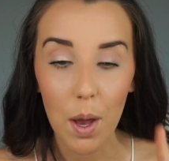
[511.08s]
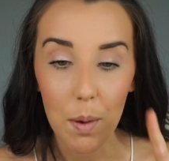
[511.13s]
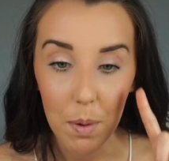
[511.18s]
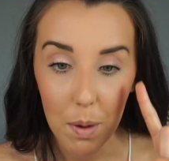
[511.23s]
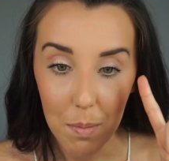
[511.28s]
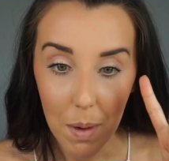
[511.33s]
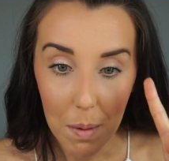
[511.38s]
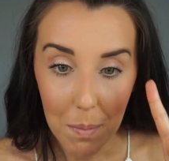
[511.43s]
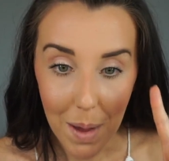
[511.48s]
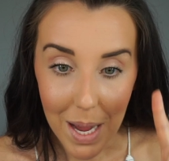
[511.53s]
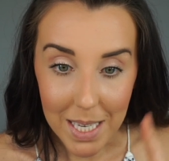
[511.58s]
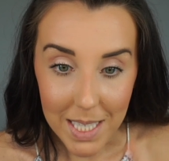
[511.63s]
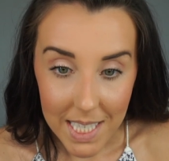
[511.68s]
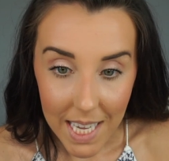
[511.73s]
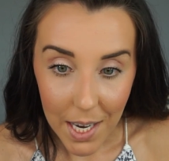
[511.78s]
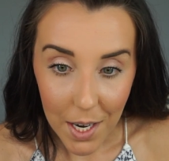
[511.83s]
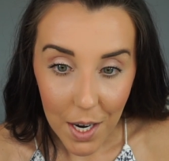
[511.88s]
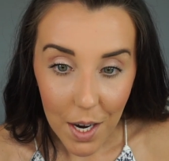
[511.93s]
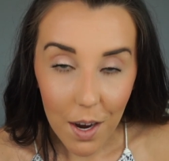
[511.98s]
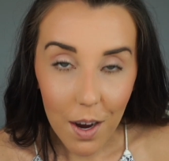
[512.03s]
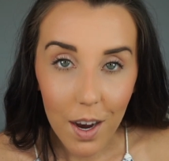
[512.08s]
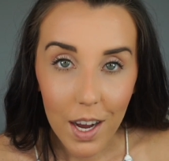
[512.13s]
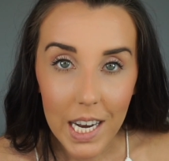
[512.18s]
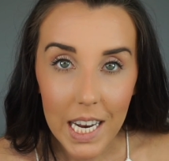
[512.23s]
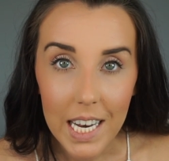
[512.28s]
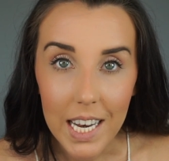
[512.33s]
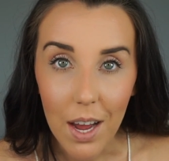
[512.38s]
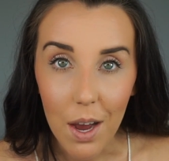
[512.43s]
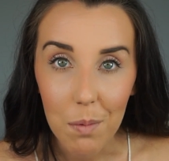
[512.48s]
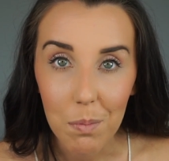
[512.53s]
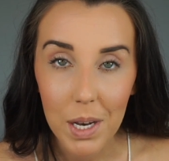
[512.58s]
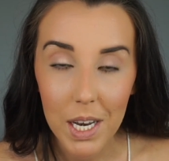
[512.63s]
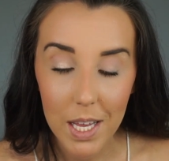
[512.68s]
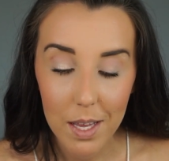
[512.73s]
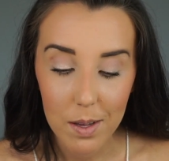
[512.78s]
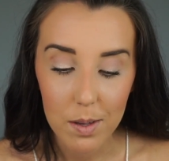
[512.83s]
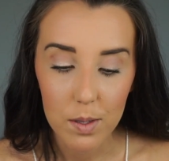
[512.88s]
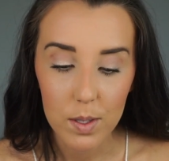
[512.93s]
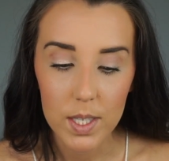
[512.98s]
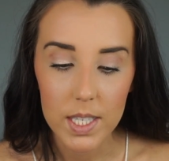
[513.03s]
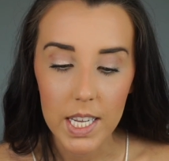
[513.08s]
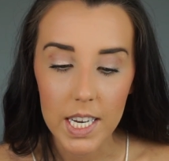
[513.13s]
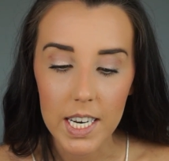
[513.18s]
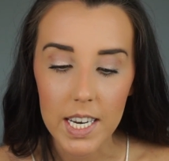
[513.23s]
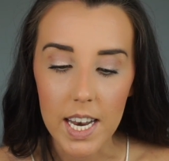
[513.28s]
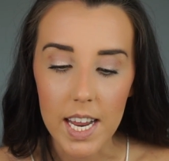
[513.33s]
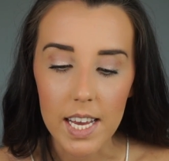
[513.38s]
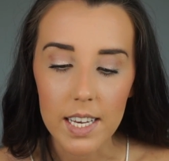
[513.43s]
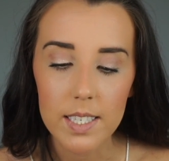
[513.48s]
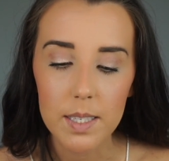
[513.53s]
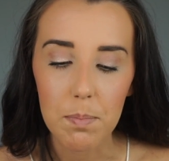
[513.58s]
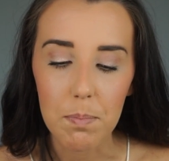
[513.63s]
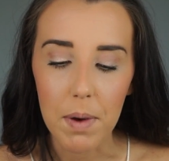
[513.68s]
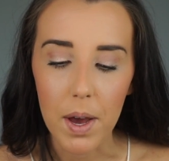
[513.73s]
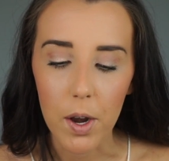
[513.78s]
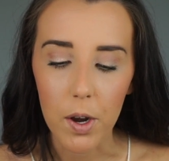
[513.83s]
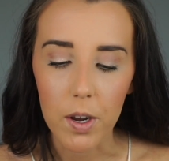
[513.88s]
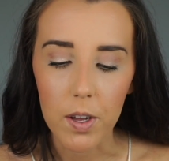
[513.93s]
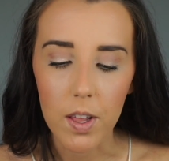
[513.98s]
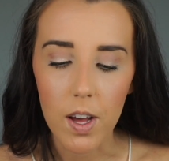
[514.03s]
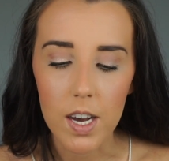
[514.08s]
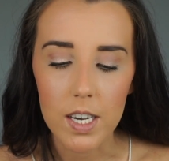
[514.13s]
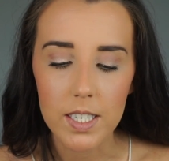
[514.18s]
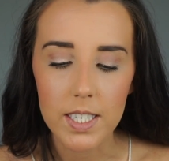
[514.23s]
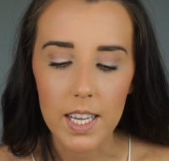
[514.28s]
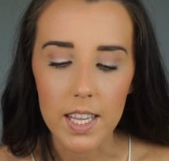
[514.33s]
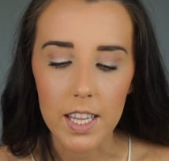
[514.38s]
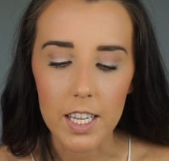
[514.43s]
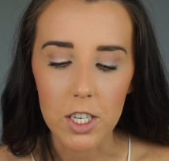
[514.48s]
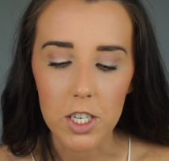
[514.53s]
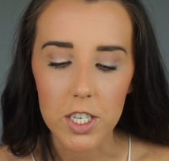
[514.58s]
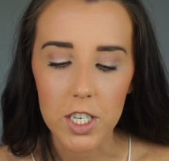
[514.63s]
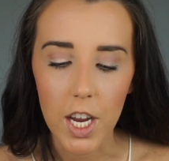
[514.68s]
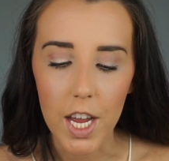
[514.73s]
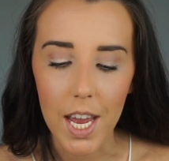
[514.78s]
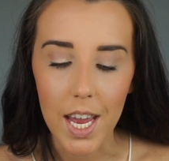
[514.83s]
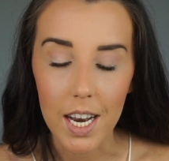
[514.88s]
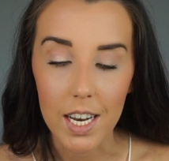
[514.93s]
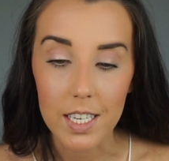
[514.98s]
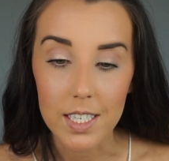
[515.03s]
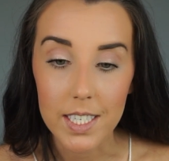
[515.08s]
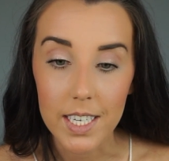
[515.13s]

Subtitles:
I put my mascara on and now I'm gonna use the NYX Butter Gloss in the shade